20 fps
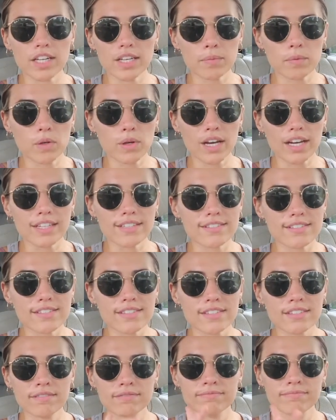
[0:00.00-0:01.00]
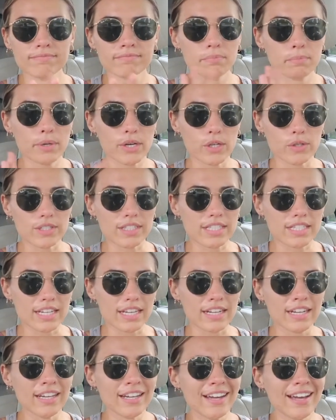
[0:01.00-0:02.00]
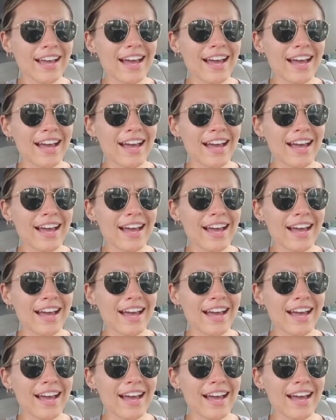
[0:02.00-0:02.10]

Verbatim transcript: keep you guys posted.